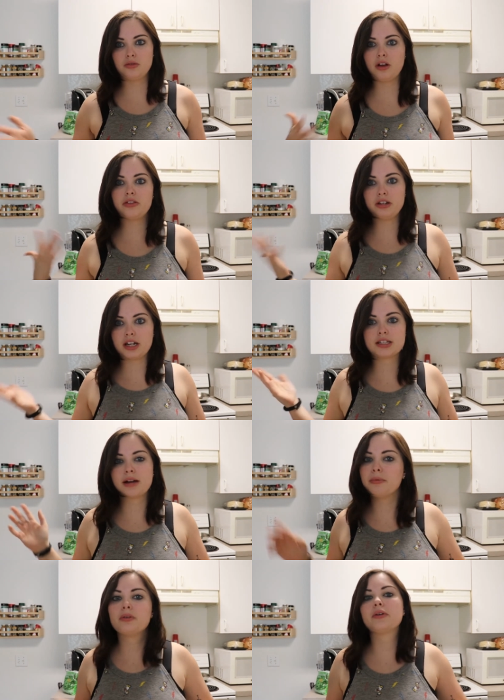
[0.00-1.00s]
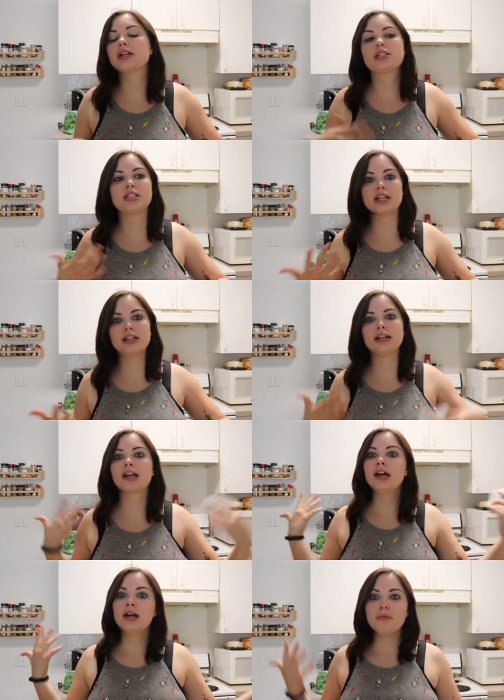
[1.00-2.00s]
throughout the next couple of weeks to get
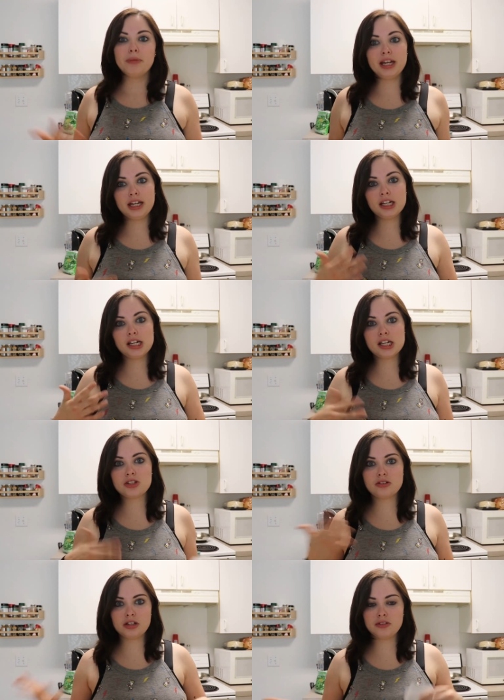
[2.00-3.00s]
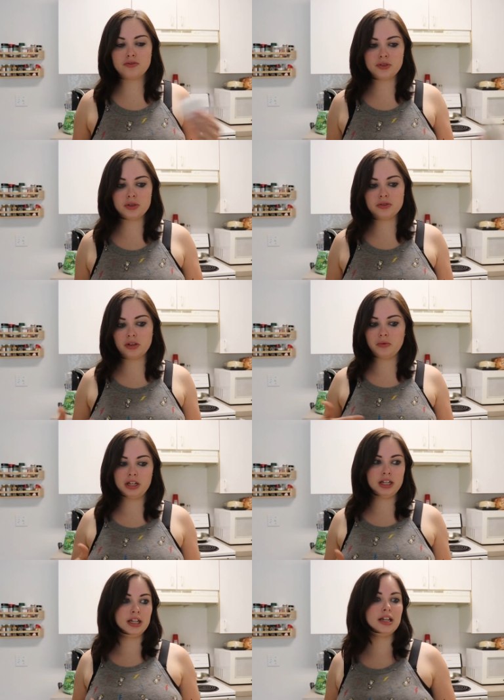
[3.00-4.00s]
like bananas or any fruit that
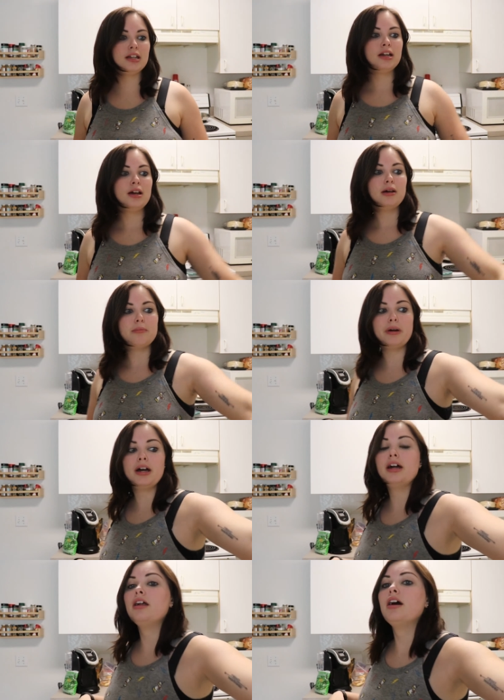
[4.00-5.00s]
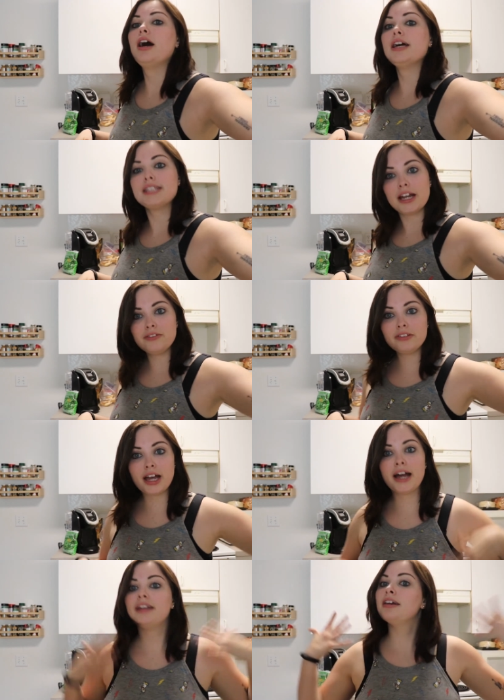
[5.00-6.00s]
we need. But aside from
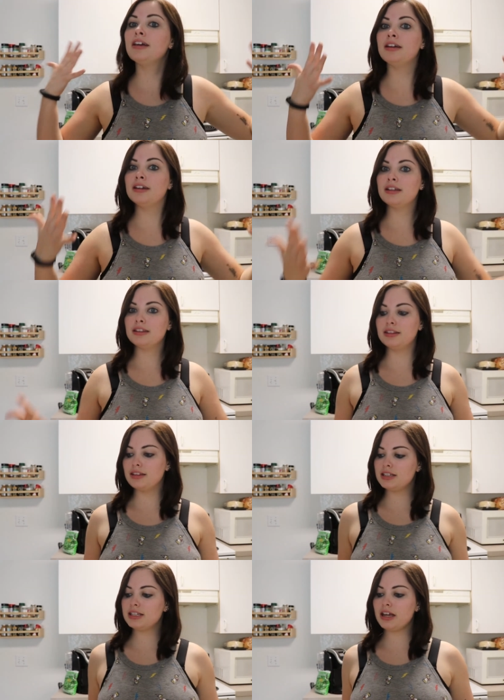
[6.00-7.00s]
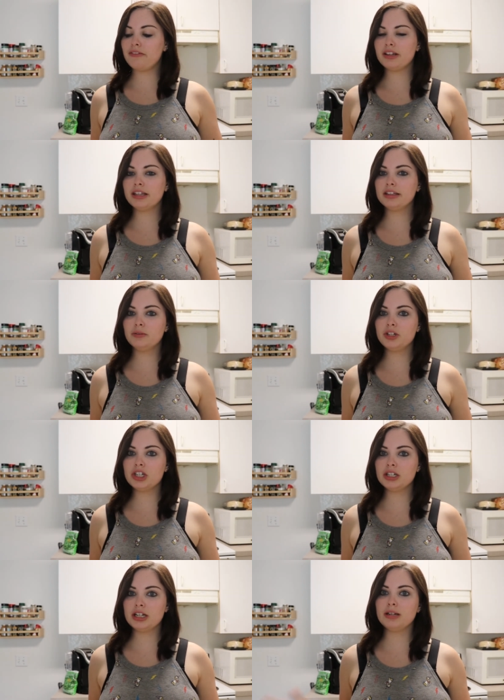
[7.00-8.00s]
that, this is everything that we
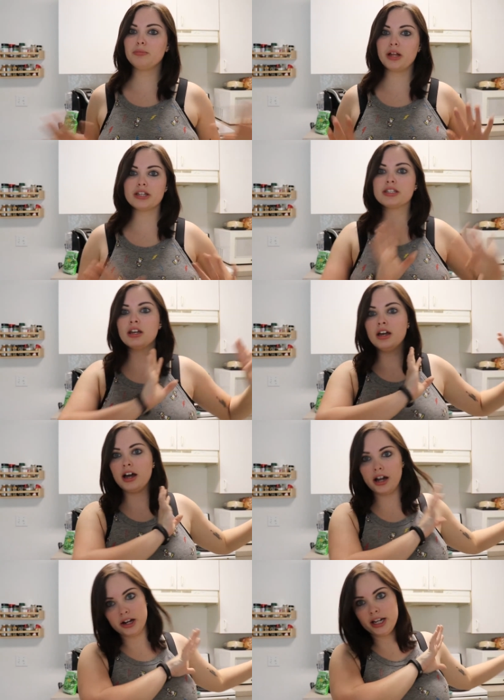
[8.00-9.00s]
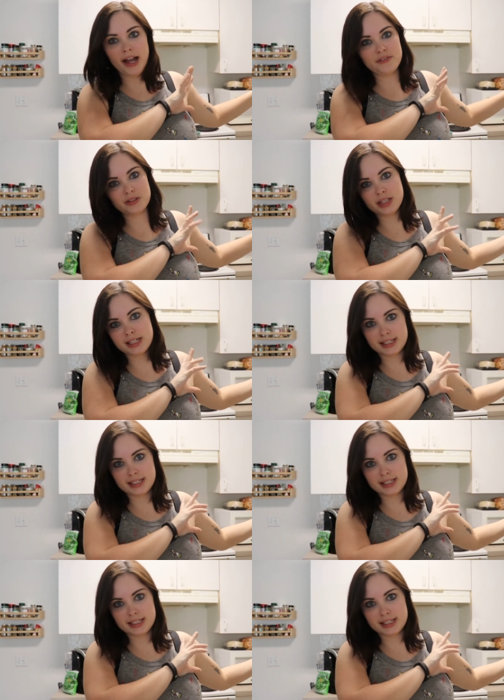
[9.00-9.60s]
should need, plus I already have some